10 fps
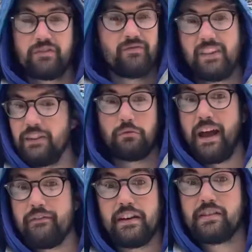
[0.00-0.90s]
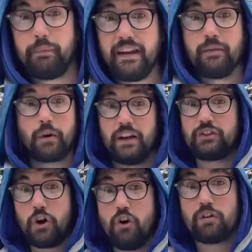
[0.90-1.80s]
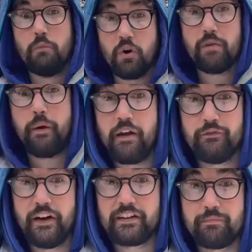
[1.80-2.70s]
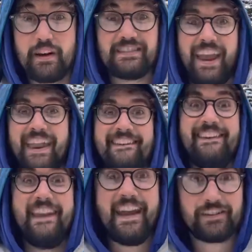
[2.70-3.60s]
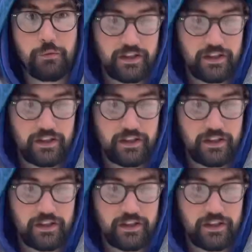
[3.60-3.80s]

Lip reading: that don't have any spine. And we're going to talk more about invertebrates in next week's